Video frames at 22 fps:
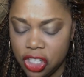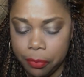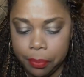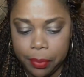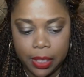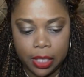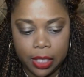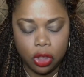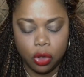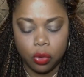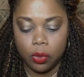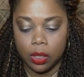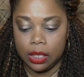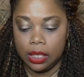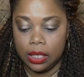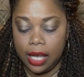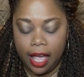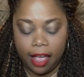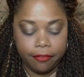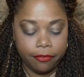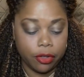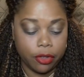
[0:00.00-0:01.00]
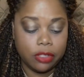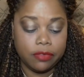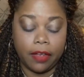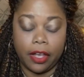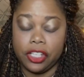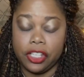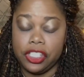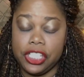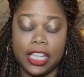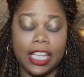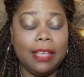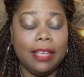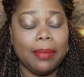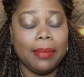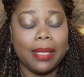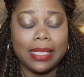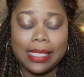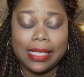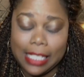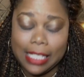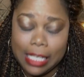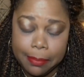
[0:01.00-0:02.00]
She been through a lot. First of all, she ain't
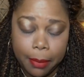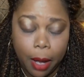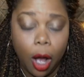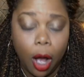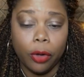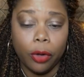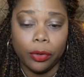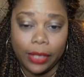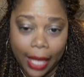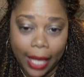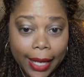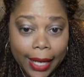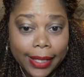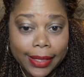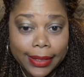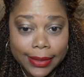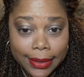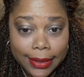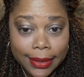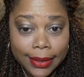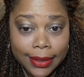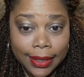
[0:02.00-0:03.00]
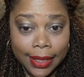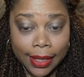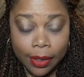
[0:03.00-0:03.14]
been asleep all night.